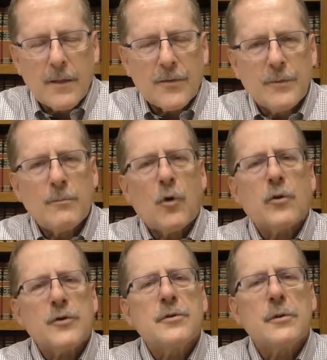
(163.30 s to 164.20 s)
The
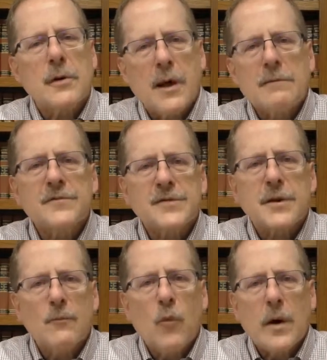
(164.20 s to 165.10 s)
more you love
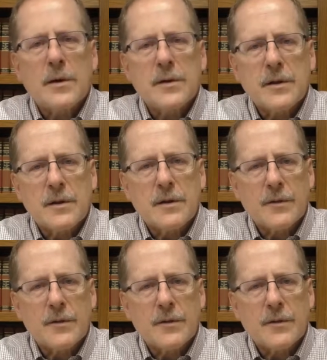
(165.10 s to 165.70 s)
someone,